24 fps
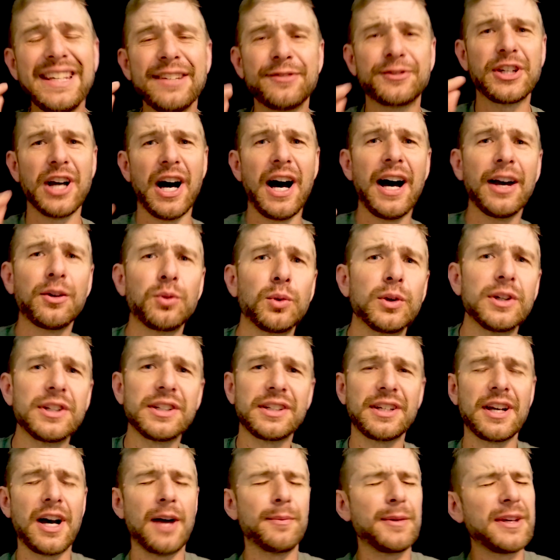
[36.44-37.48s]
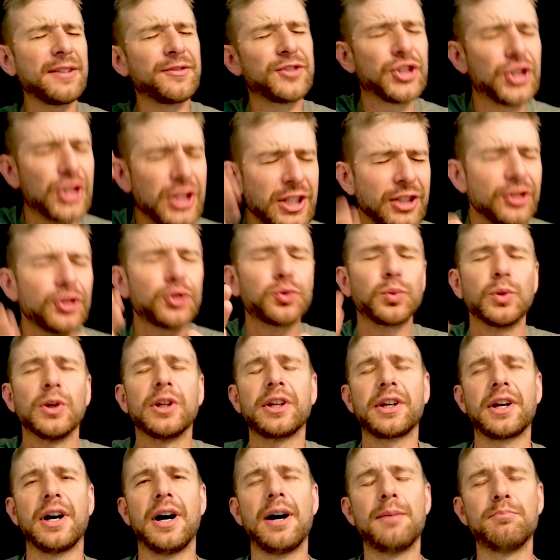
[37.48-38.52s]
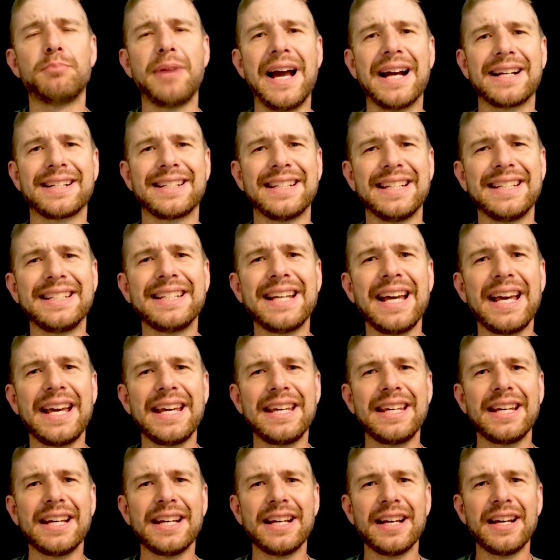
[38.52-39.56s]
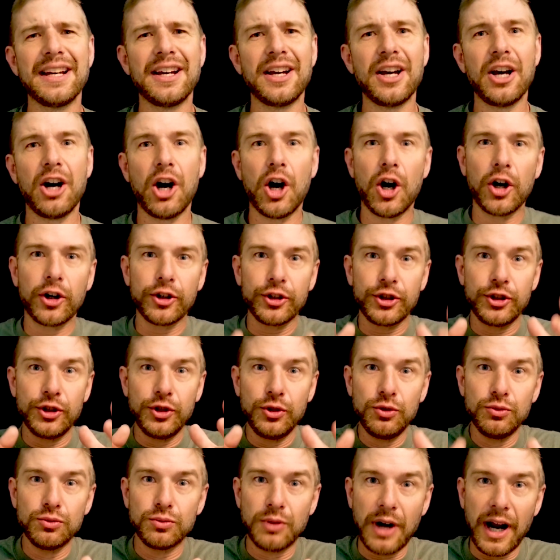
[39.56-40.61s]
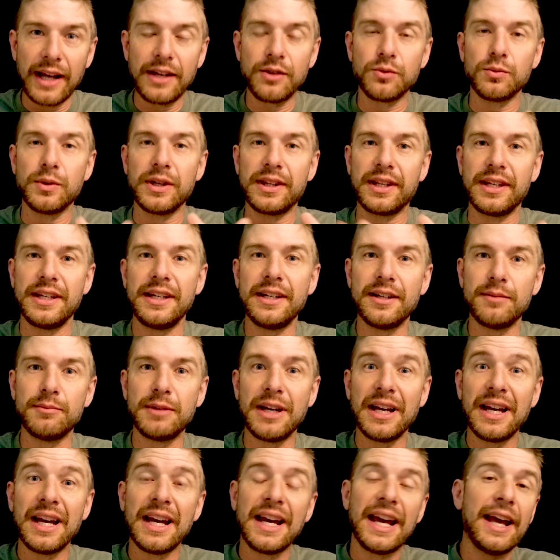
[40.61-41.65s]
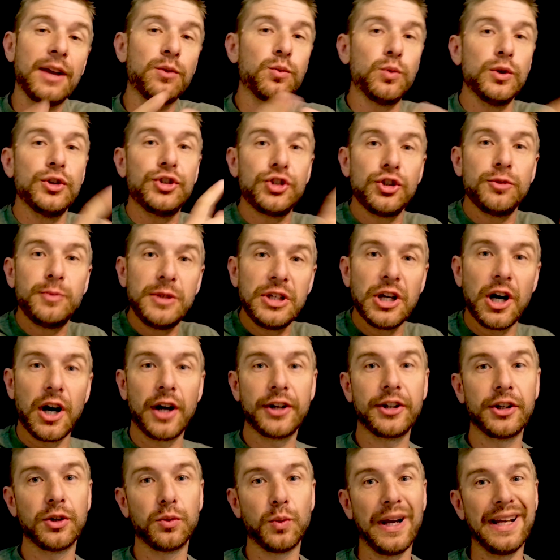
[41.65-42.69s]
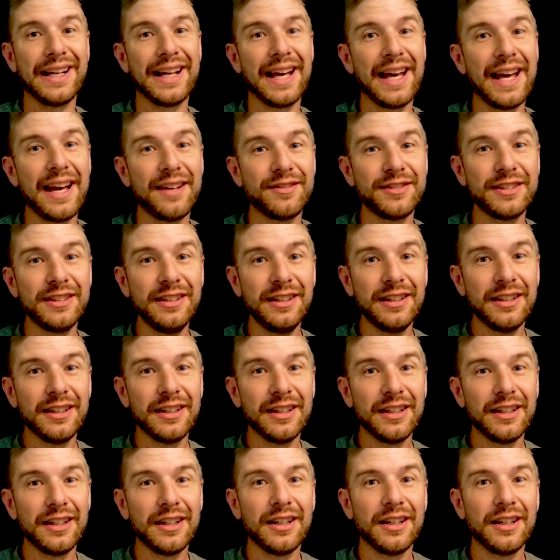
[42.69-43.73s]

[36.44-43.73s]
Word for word: If God were to come, if Jesus were to come back today, are you right with him? And would you be on your way to heaven?